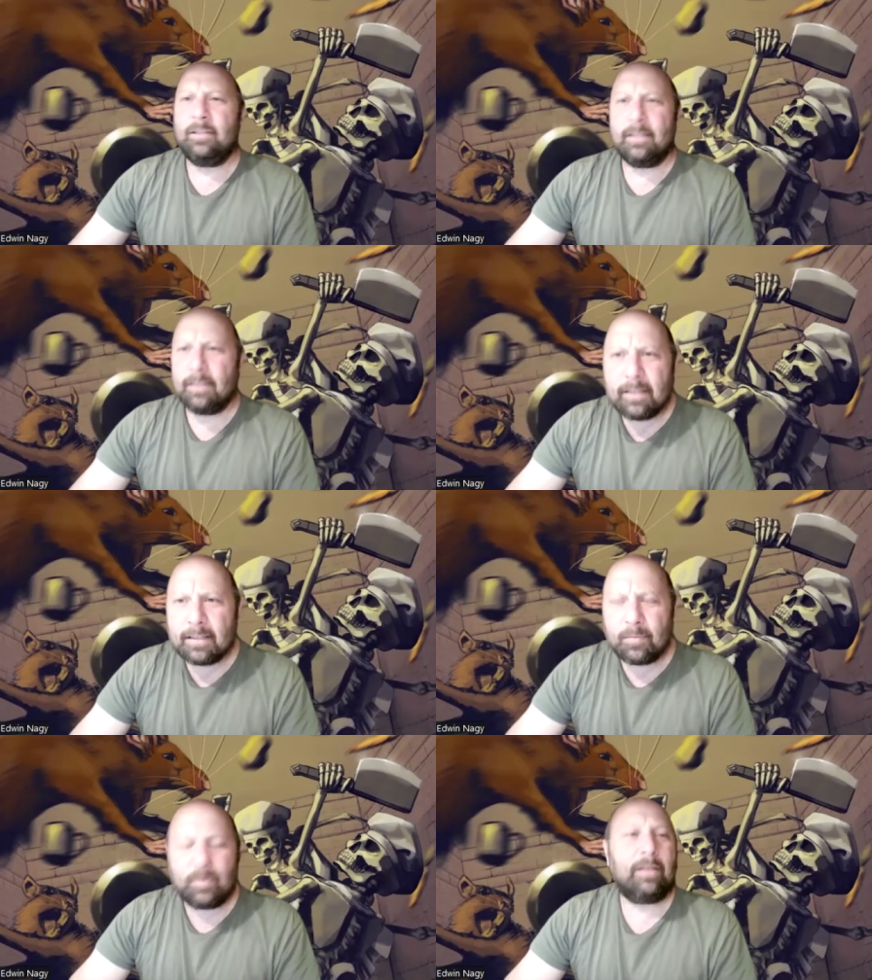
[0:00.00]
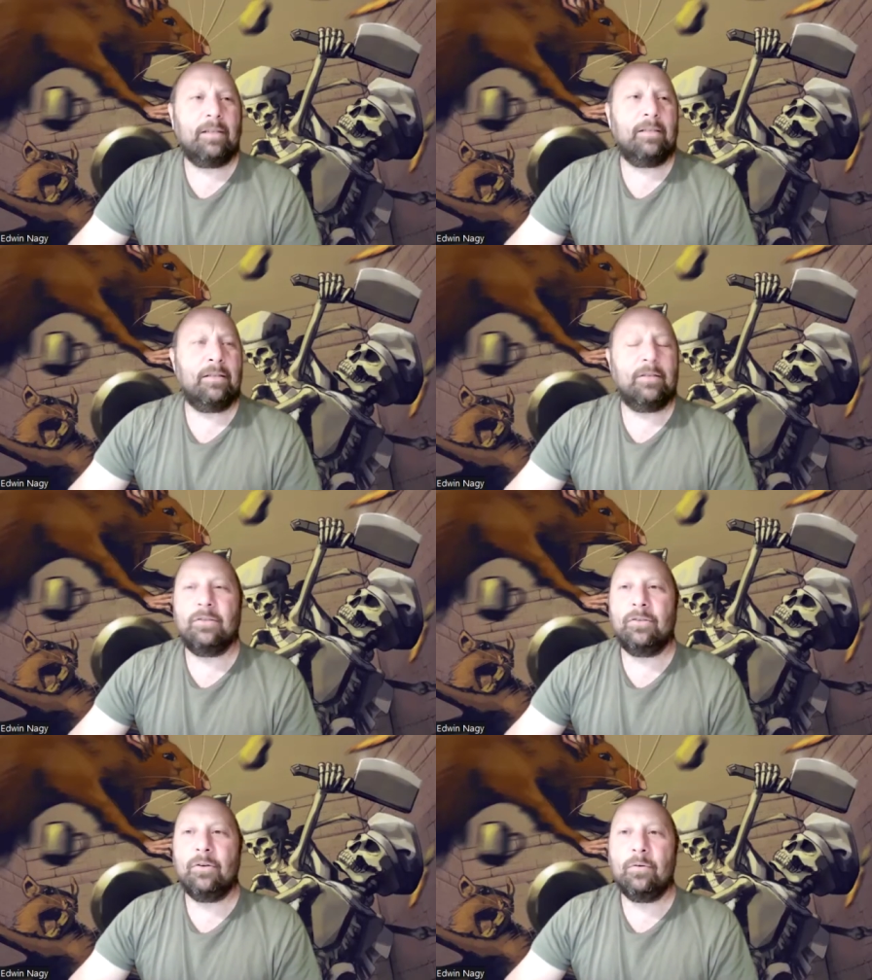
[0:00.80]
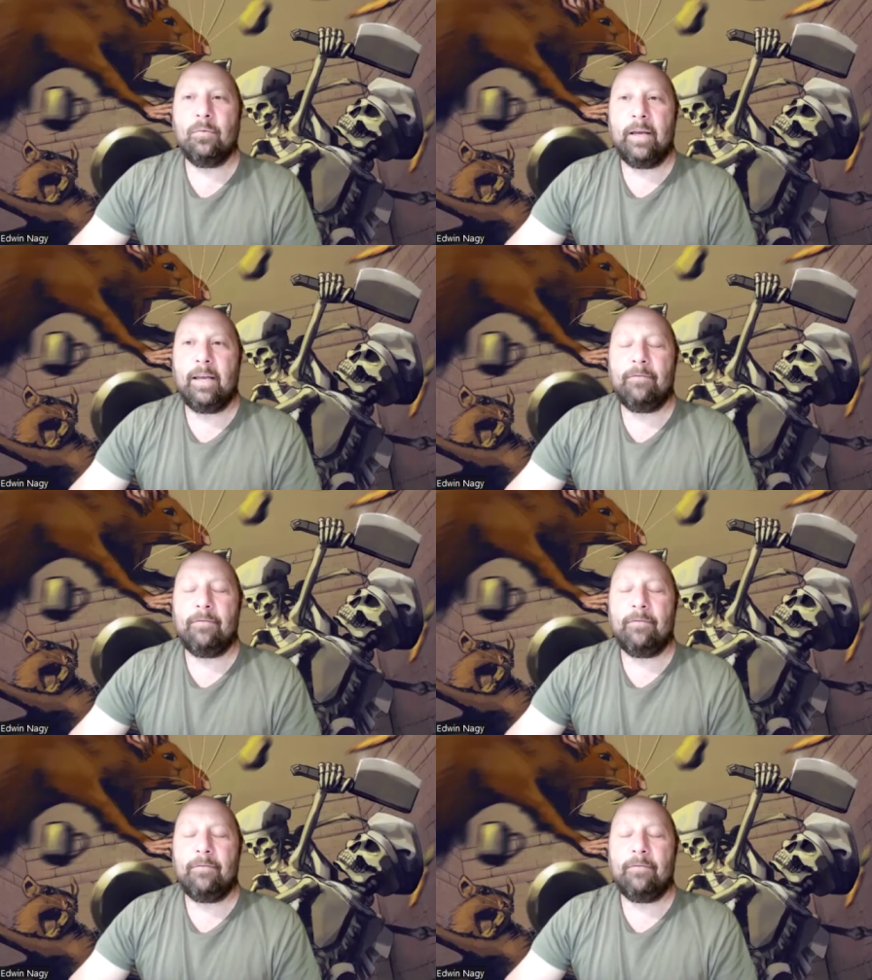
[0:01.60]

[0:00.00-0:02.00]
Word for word: exist because there's no way